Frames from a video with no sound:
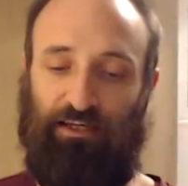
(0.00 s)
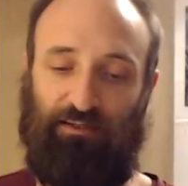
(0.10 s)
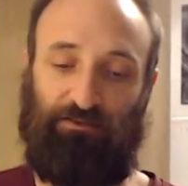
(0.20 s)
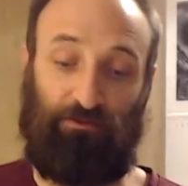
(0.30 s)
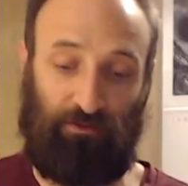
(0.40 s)

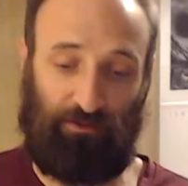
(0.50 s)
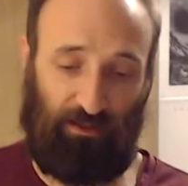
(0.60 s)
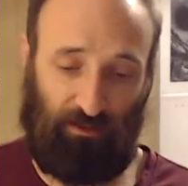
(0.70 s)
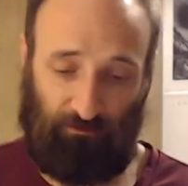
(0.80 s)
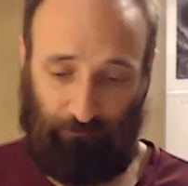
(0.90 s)
Answer: his
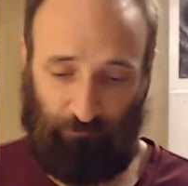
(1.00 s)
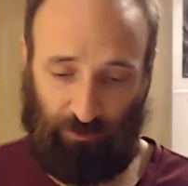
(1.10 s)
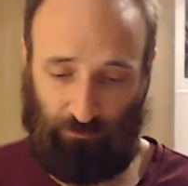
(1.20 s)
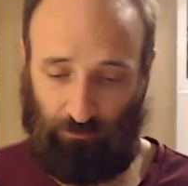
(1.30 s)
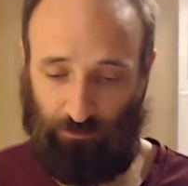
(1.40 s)
king.
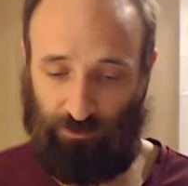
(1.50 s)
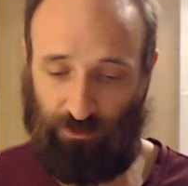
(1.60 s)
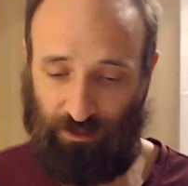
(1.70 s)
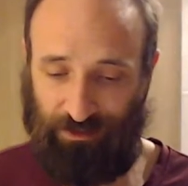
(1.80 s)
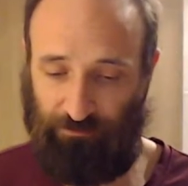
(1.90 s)
Conclusion:
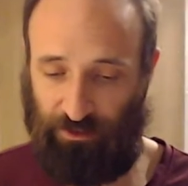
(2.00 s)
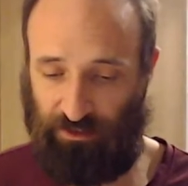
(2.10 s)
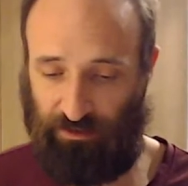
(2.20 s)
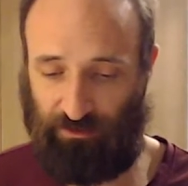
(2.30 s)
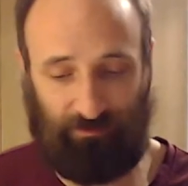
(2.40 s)
the enemy
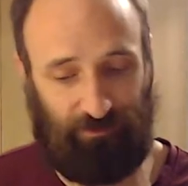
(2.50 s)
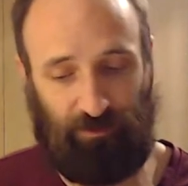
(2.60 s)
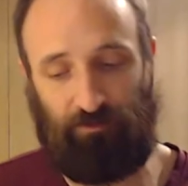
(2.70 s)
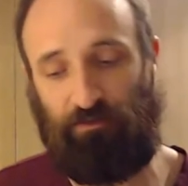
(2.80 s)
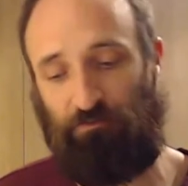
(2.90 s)
king is
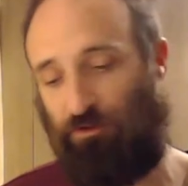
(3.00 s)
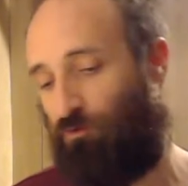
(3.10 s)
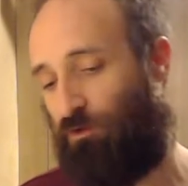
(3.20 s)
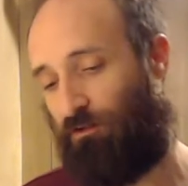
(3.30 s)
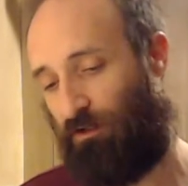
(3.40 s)
likely to be
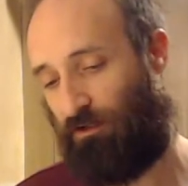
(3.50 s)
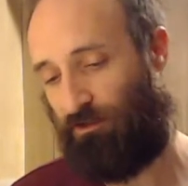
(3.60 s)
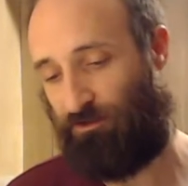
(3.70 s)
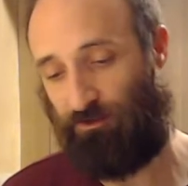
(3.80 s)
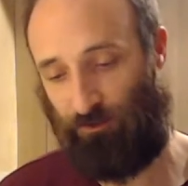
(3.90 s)
well guarded,
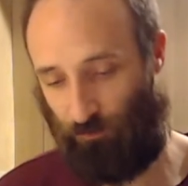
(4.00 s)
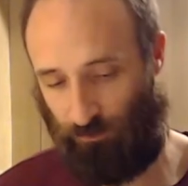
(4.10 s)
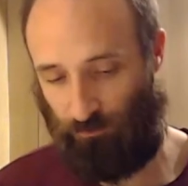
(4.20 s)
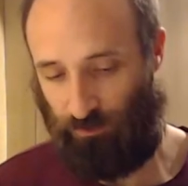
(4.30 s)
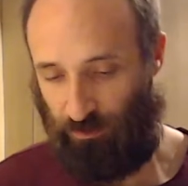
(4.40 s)
so it
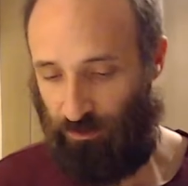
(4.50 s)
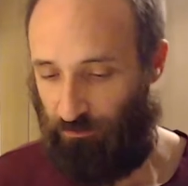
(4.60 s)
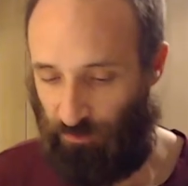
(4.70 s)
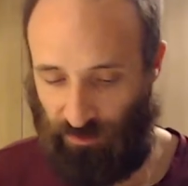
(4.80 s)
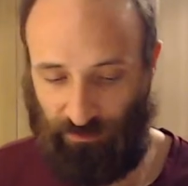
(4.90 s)
will
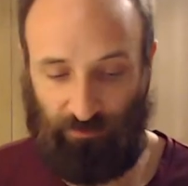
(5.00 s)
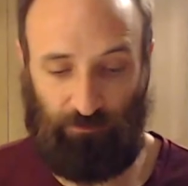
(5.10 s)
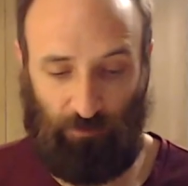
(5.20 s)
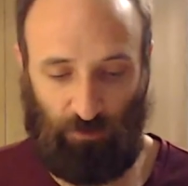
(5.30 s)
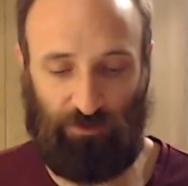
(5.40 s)
be the
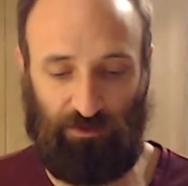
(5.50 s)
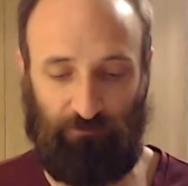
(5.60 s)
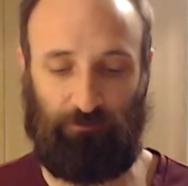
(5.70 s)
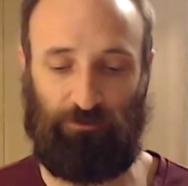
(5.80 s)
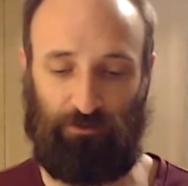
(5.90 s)
most
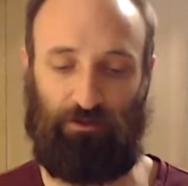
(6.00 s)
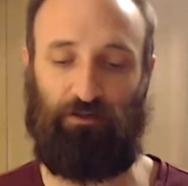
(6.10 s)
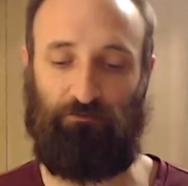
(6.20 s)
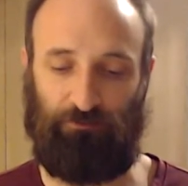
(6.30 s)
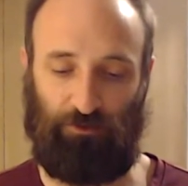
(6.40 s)
difficult
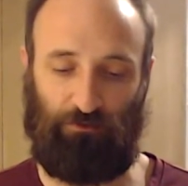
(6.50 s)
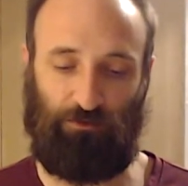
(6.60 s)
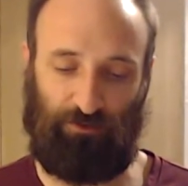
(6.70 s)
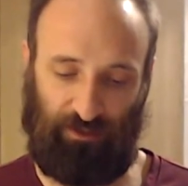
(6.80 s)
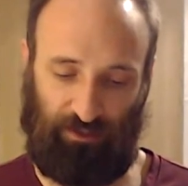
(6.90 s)
target for you to
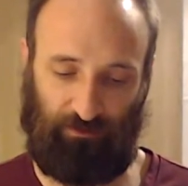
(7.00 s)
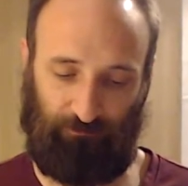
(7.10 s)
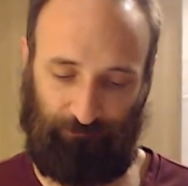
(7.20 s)
attack.